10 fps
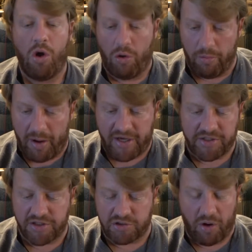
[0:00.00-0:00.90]
or
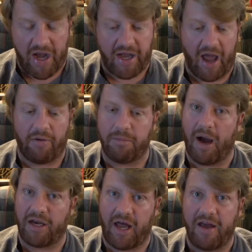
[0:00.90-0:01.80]
patience right now in
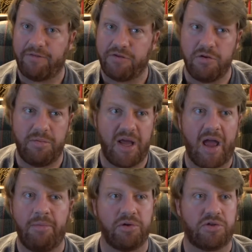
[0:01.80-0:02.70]
my life to be
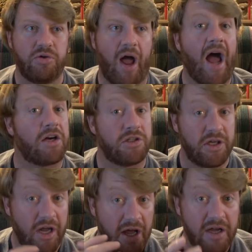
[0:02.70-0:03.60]
able to actually